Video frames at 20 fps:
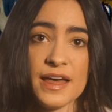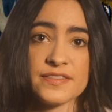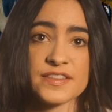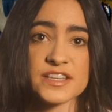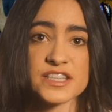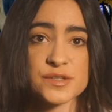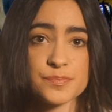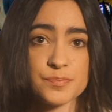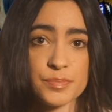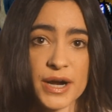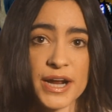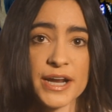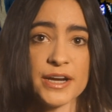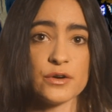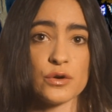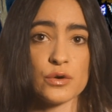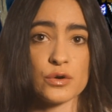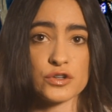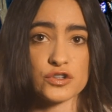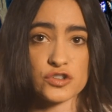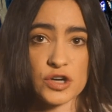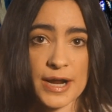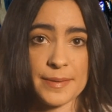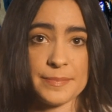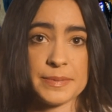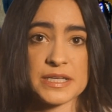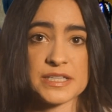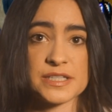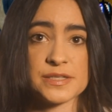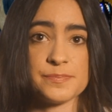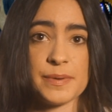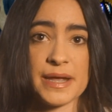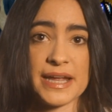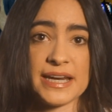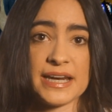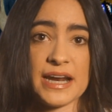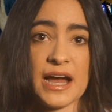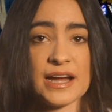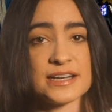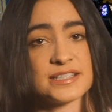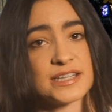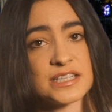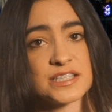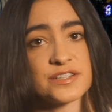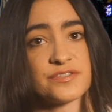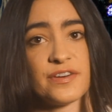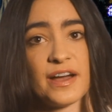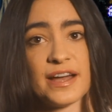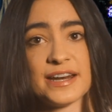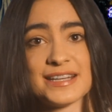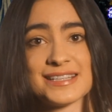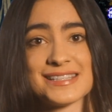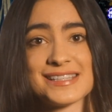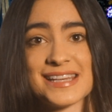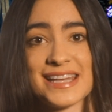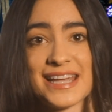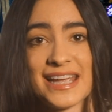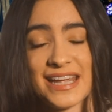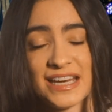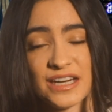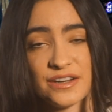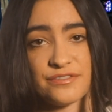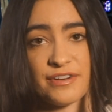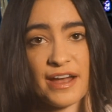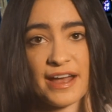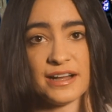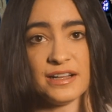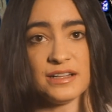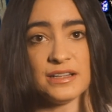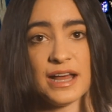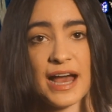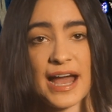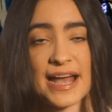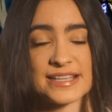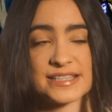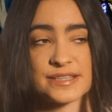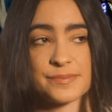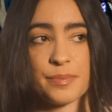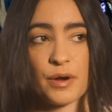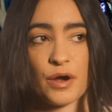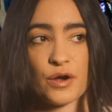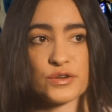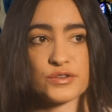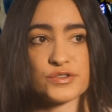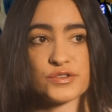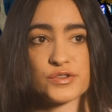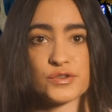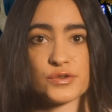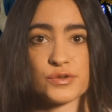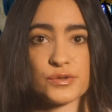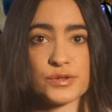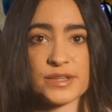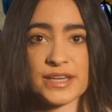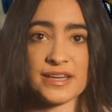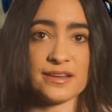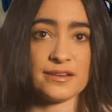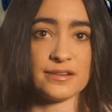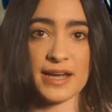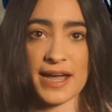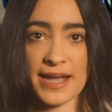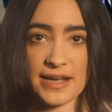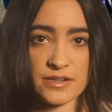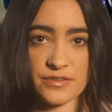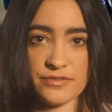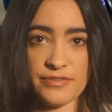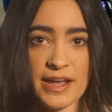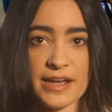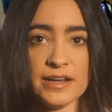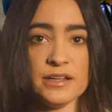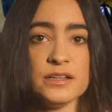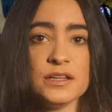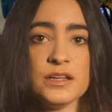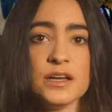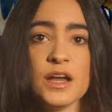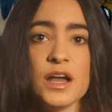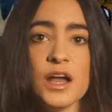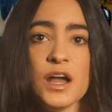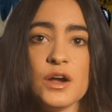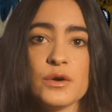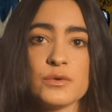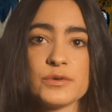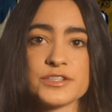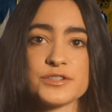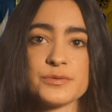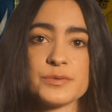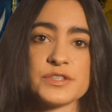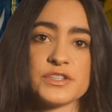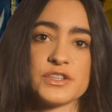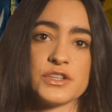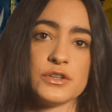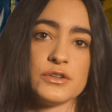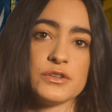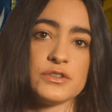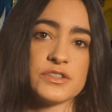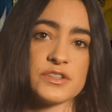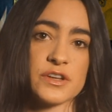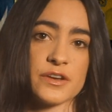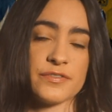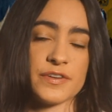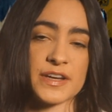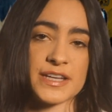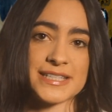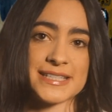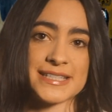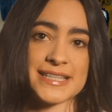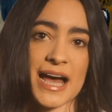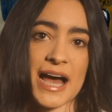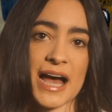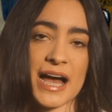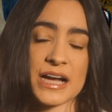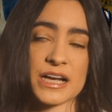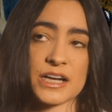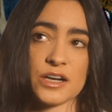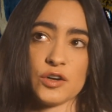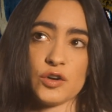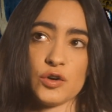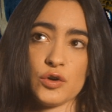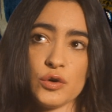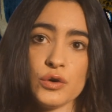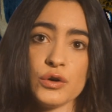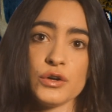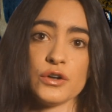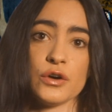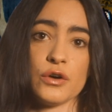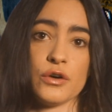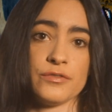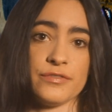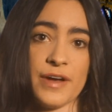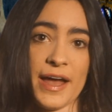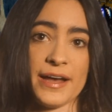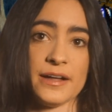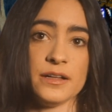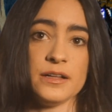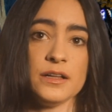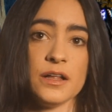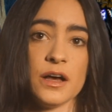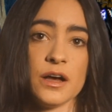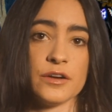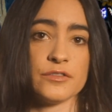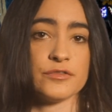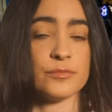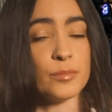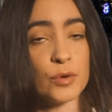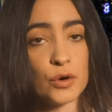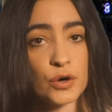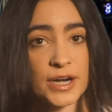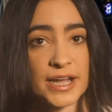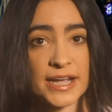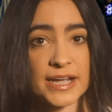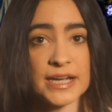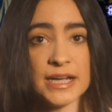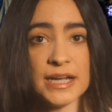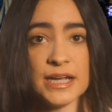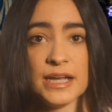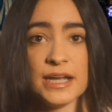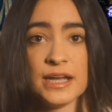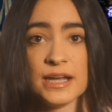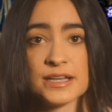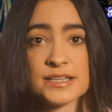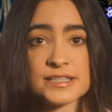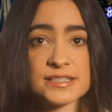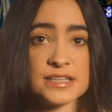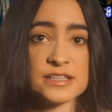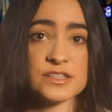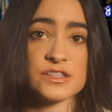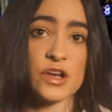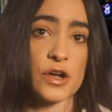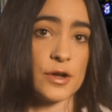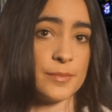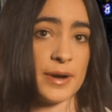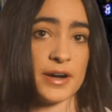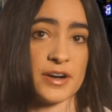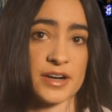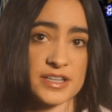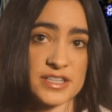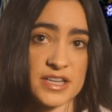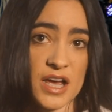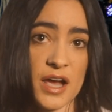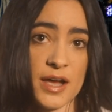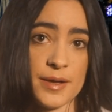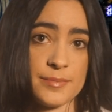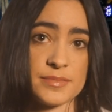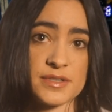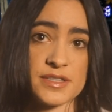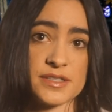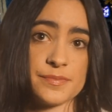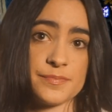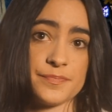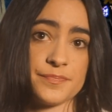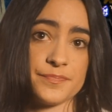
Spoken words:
The spread or drape has been identified as inner veil as opposed to the outer veil, which was used of a dark hood or veil of mourning since Homeric times.